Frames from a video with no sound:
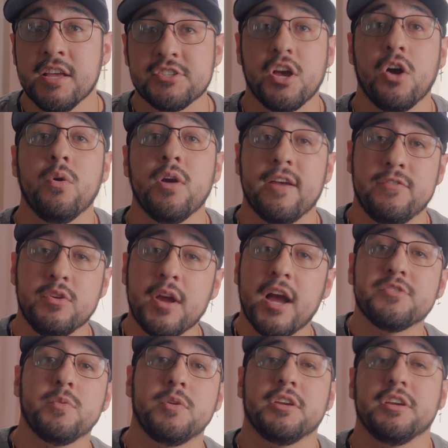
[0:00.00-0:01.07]
So if you
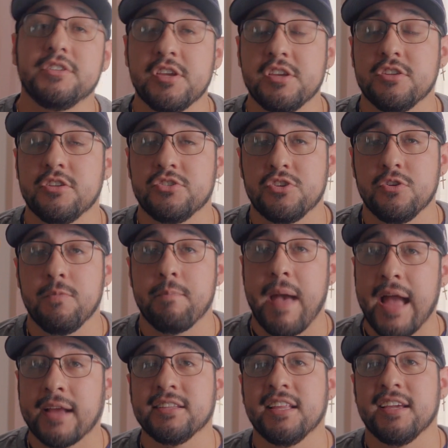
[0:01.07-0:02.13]
guys want to continue to shoot
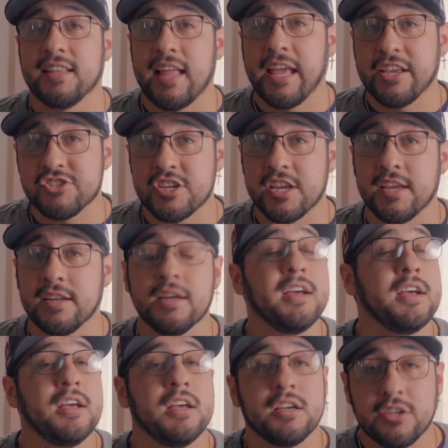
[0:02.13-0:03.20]
backlit like shit,
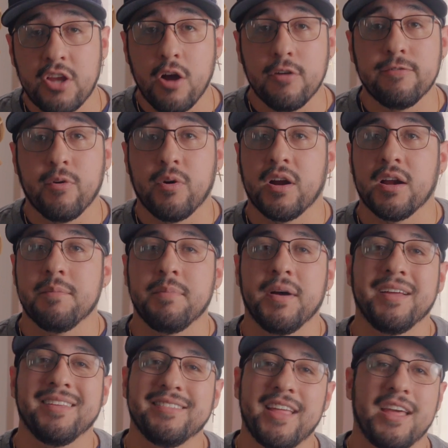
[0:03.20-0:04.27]
go for it.
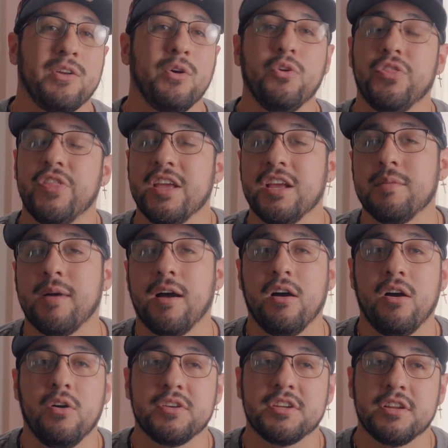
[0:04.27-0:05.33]
But that whole thing about,
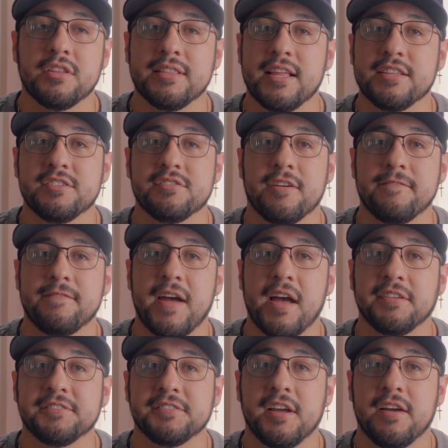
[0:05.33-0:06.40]
oh, you know, the lenses aren't
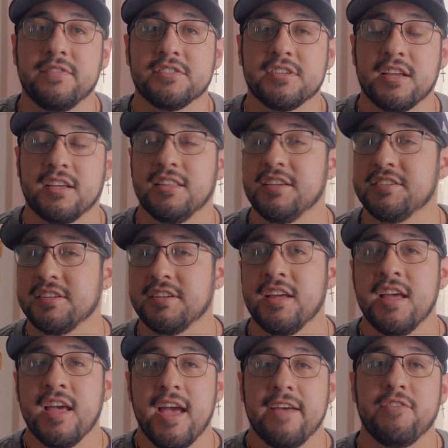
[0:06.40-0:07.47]
fast enough, it's like, listen,
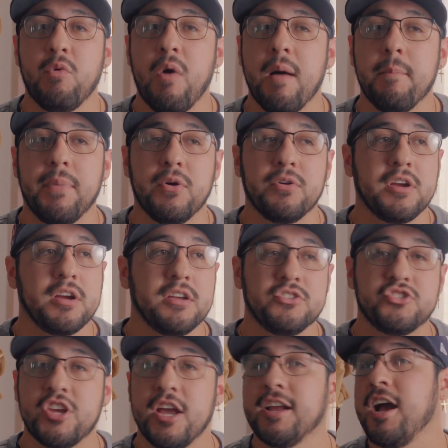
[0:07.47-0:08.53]
if you want
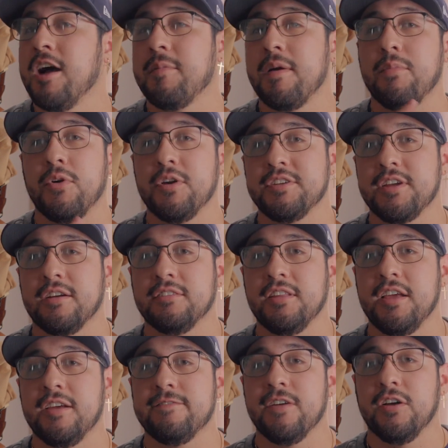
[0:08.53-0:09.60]
bokeh, check out my boy Darren
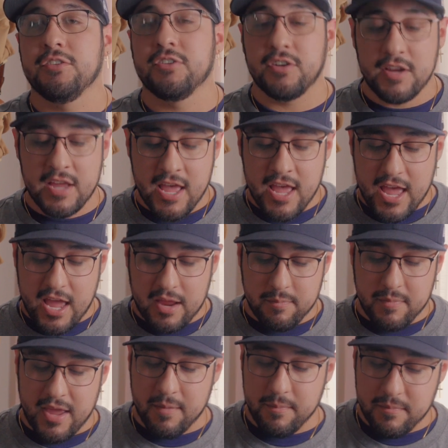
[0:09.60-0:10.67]
Lingefelter,
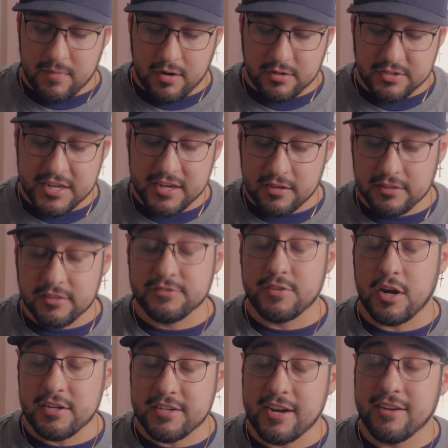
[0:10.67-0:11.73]
and, and, or Ding,
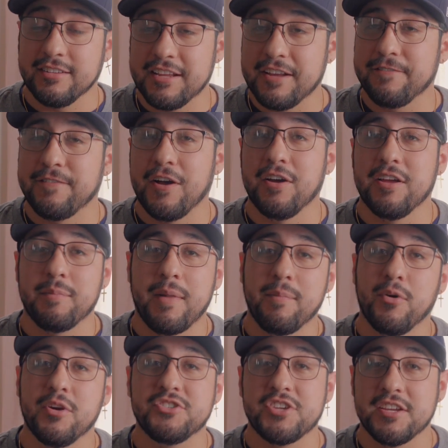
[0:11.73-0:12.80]
sorry, Darren Lingefelt and my
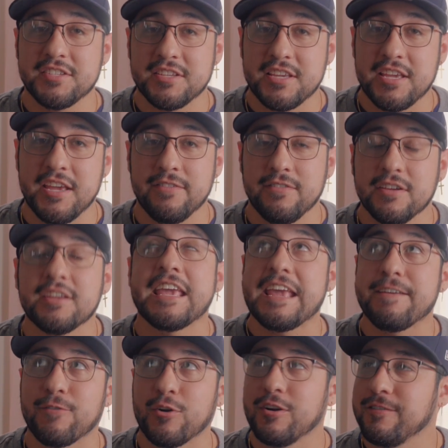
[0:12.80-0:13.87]
boy Jason
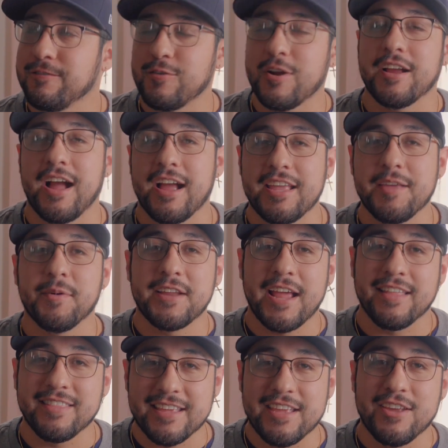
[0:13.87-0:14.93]
Kiefer. Frick, I keep on
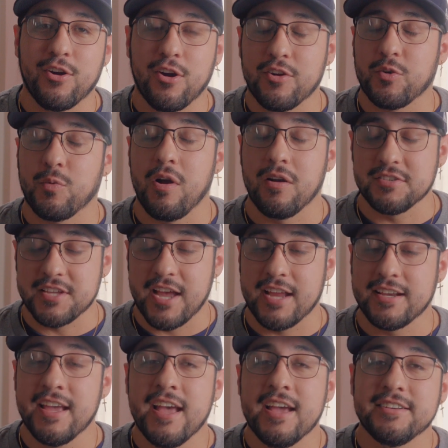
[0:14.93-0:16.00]
adding the ER on the wrong
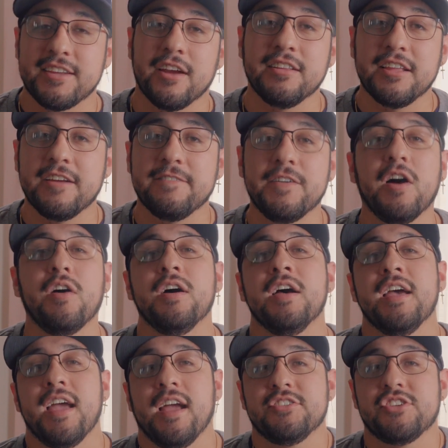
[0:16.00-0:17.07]
side. Darren Lingefelt
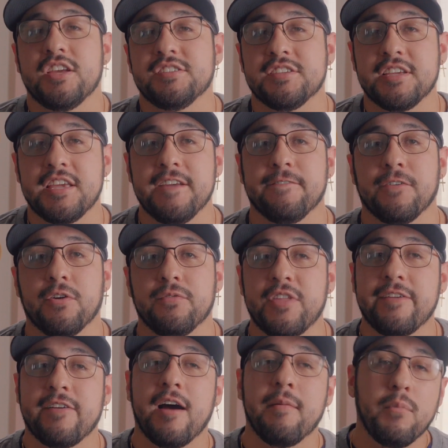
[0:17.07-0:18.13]
and Jason Kiefer,
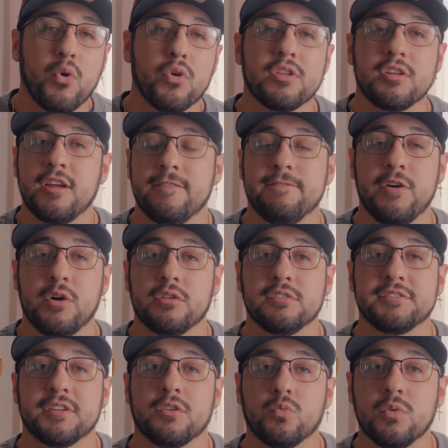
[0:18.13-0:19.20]
they've got more than enough
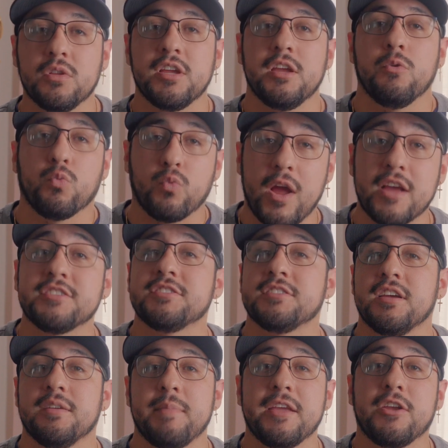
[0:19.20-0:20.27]
photos that'll really
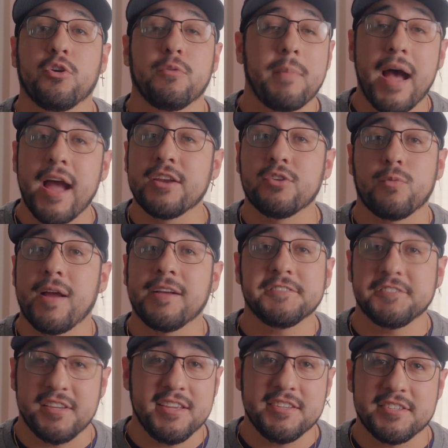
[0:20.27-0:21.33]
rest, make your mind
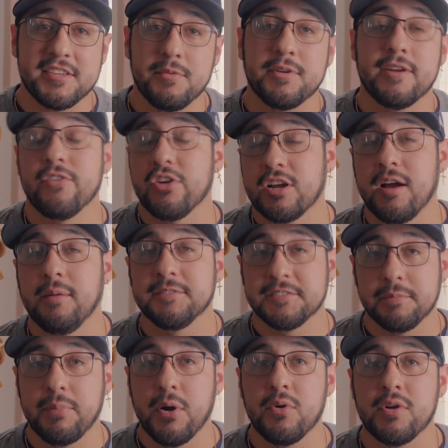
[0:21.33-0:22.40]
rest easy whenever it comes
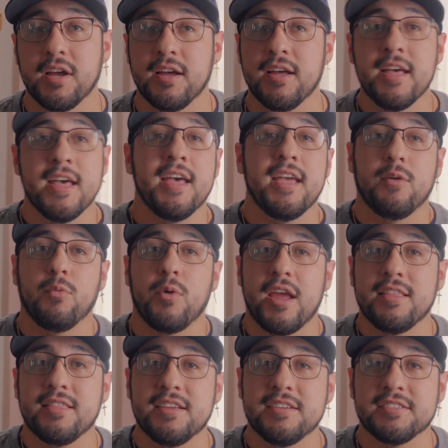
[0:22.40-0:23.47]
to bokeh
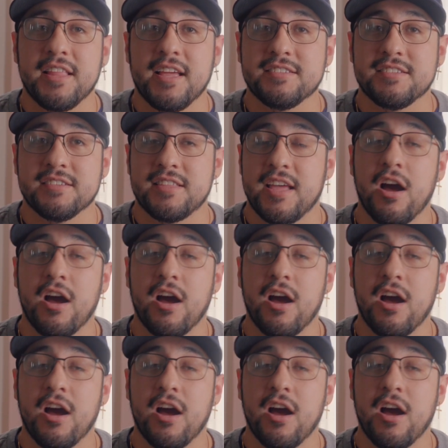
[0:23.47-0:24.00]
in these lenses.